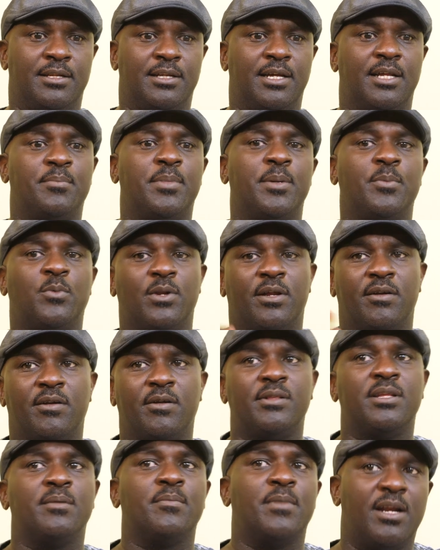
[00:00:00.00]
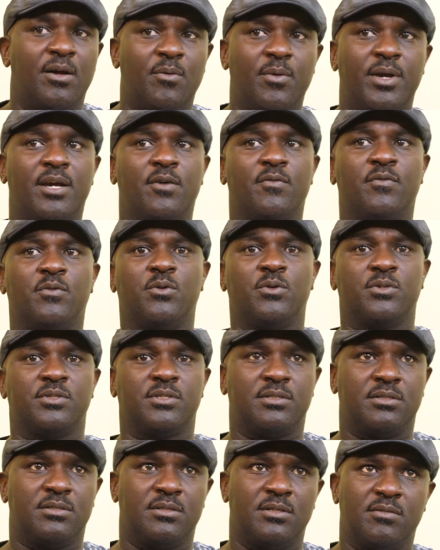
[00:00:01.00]
And people around them are aware, of
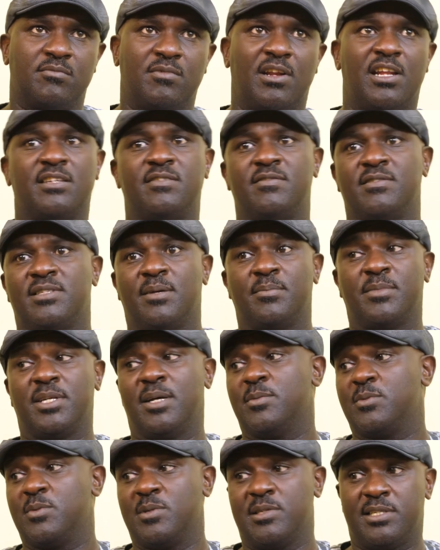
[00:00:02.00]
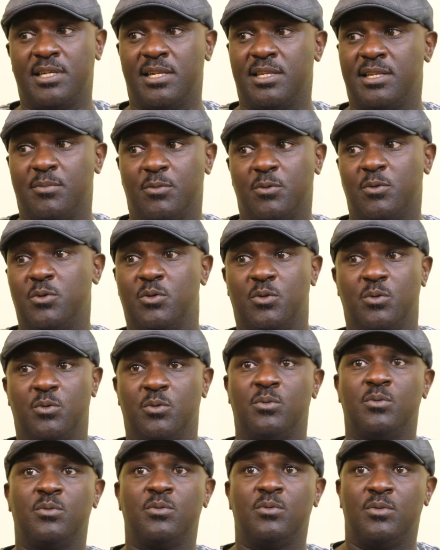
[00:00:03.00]
course. The relatives sometimes will tell them, oh, you
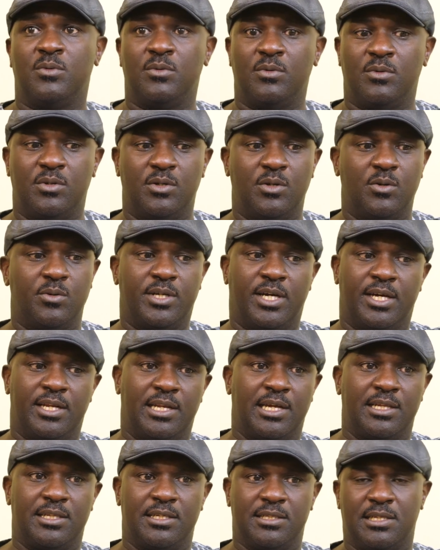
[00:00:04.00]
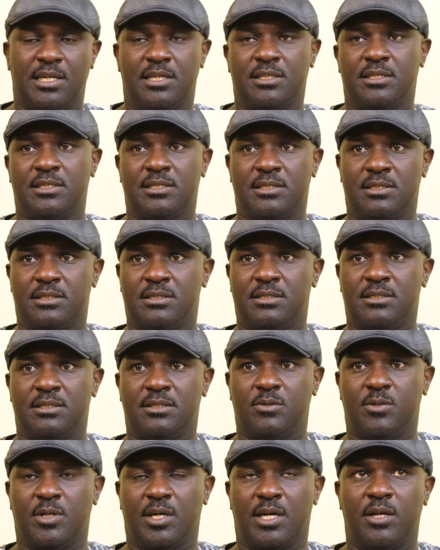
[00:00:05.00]
know, your dad like this, you
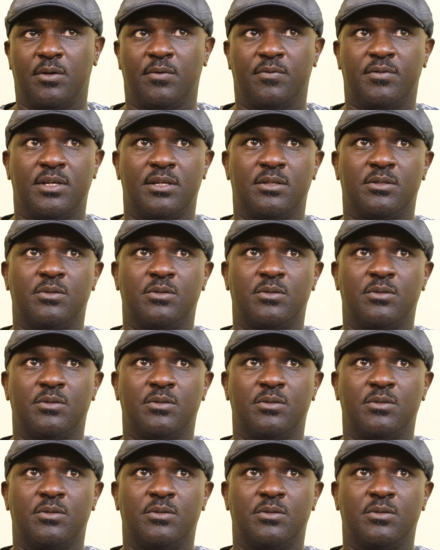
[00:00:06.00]
know, that kind of thing.